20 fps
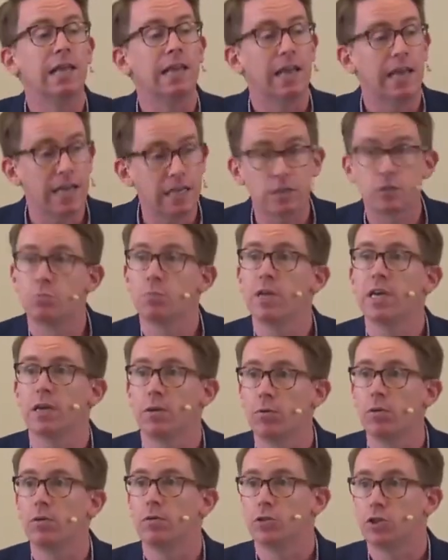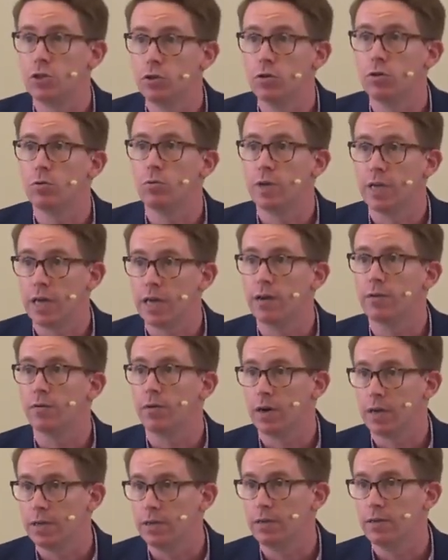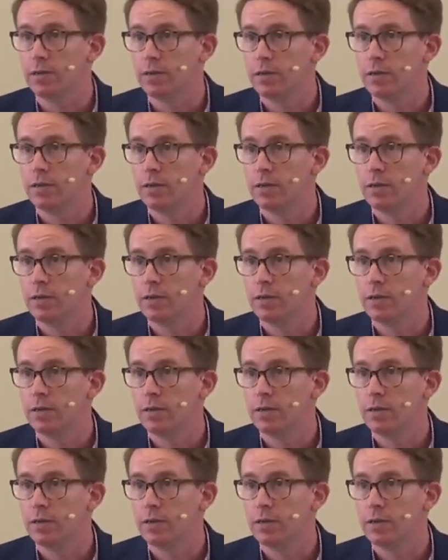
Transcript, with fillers: Let's make sure we get it right.